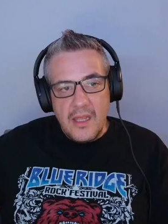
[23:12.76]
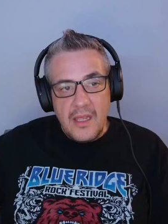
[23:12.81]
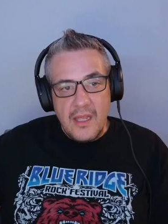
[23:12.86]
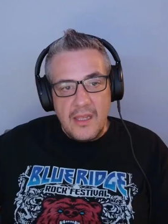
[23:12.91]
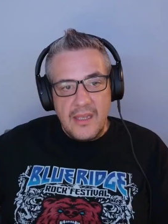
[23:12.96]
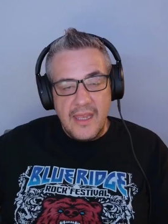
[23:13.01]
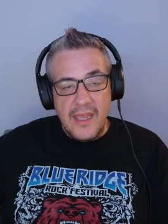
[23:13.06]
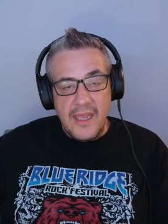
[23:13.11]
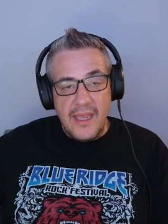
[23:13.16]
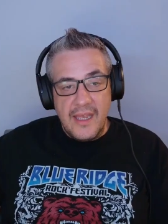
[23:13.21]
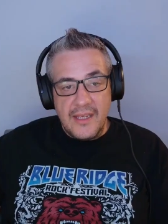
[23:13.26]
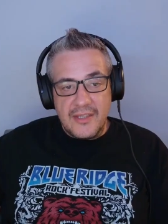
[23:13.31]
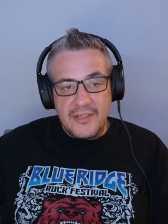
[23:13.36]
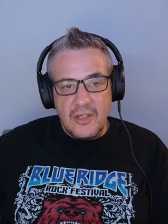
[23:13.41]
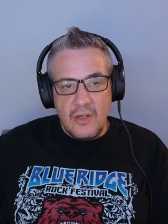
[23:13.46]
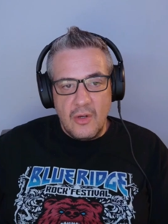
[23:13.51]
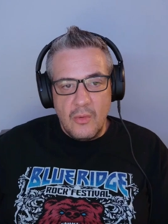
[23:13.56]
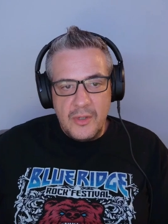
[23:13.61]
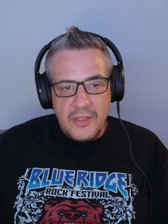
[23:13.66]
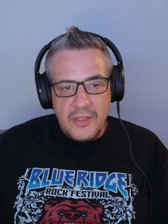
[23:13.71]
Yeah,
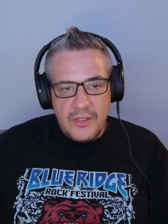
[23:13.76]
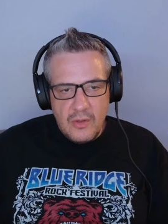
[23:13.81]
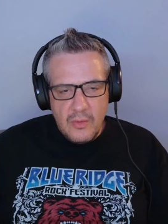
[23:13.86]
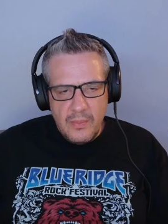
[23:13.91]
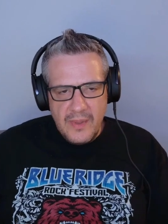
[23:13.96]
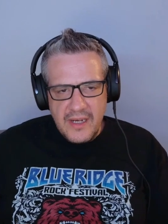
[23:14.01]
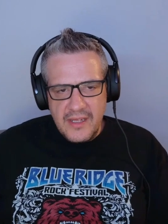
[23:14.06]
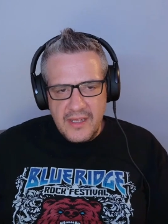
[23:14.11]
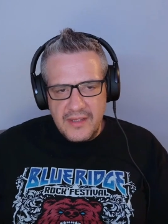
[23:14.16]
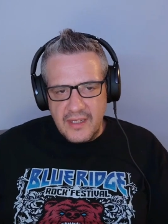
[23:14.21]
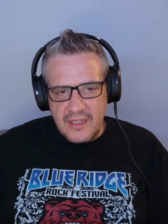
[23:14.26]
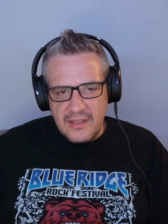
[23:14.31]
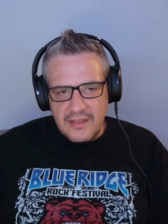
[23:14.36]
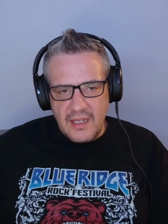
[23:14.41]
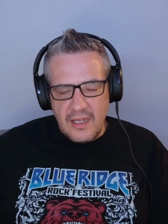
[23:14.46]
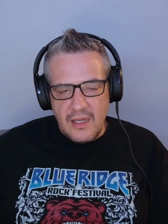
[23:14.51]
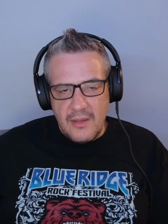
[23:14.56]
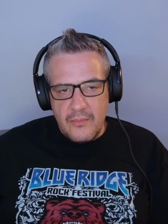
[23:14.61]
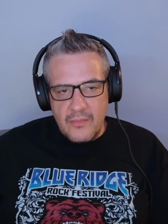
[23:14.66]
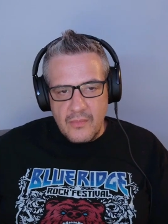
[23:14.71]
so we do many things.
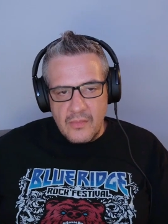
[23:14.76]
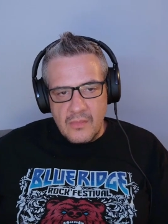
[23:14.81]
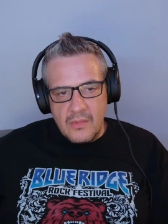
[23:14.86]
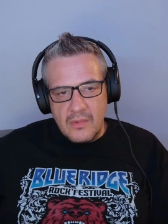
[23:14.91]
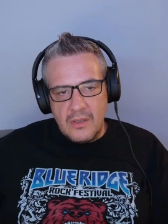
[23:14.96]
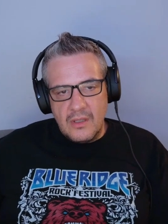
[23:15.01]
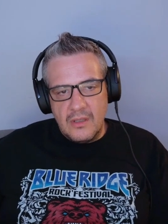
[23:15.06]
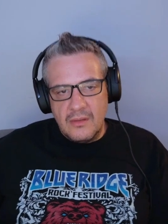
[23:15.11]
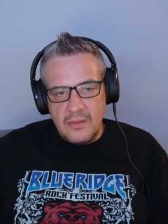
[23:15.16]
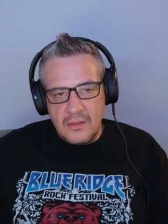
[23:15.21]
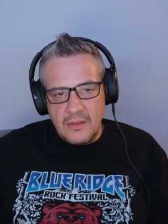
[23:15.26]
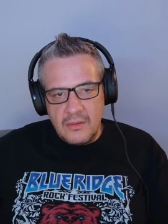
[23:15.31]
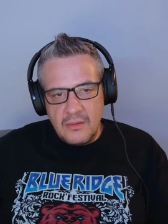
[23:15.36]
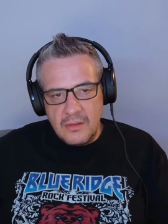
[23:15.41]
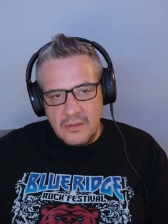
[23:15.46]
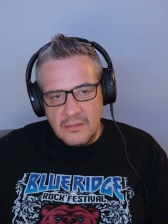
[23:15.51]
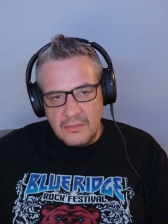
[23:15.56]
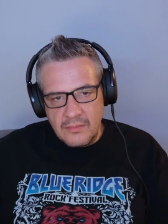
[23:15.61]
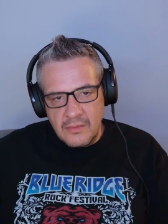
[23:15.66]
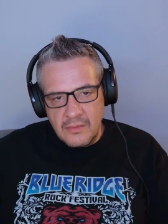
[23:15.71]

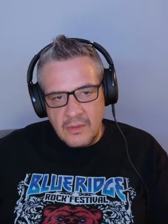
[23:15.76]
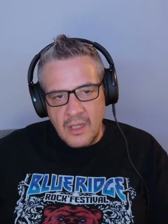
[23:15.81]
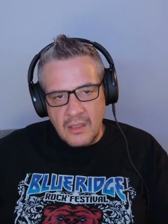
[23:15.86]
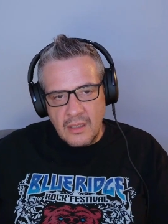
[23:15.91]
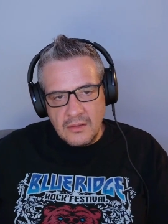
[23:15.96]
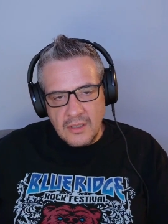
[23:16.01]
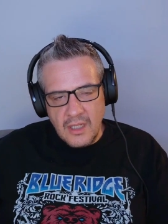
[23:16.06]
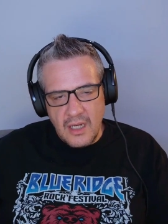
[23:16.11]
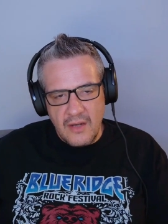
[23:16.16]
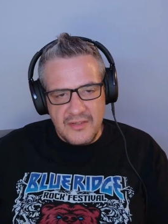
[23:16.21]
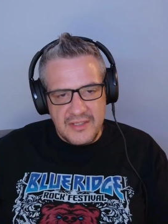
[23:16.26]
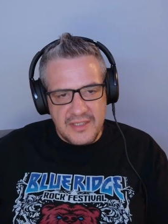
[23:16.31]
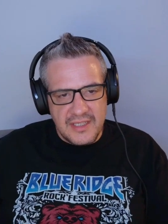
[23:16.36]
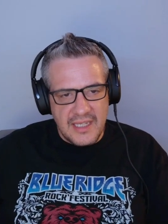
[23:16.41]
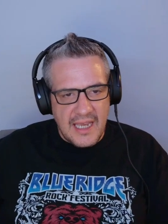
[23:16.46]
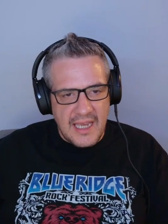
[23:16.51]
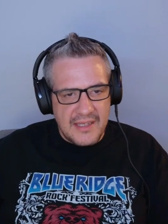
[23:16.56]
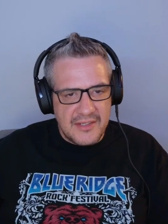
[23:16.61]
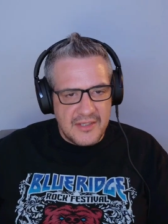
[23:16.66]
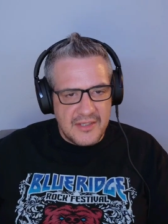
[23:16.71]
Obviously,
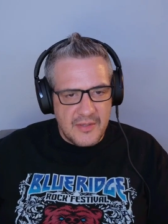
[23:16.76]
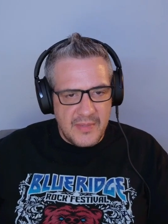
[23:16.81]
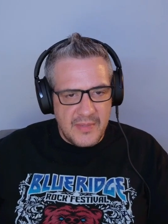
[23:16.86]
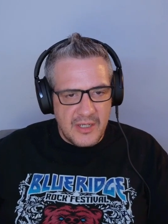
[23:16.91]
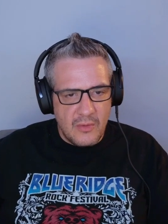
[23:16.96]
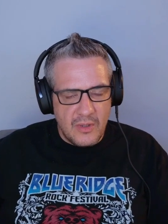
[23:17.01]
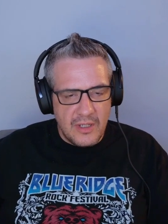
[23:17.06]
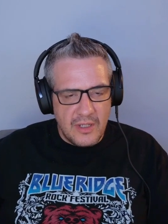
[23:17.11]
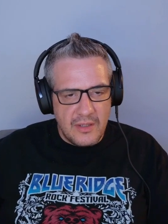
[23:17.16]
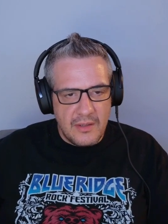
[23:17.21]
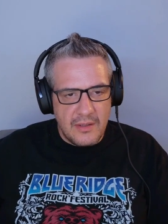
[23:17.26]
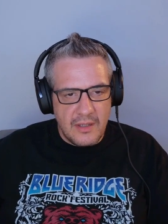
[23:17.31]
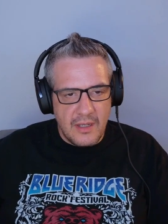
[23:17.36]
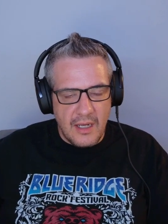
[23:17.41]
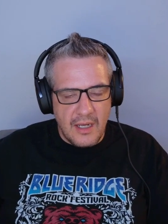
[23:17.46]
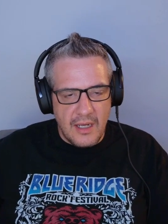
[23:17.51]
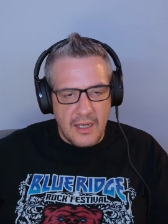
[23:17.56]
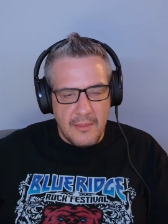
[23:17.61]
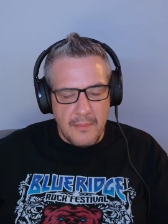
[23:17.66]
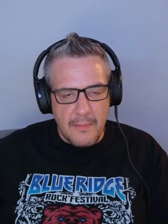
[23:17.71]
ads is a big
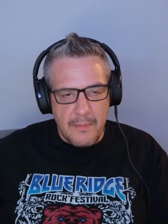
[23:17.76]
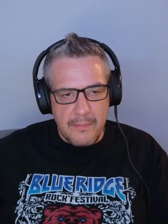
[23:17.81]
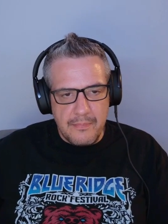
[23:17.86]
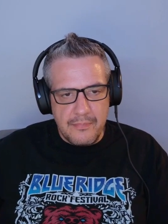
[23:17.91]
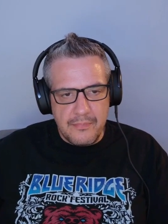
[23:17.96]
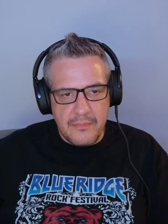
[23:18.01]
one.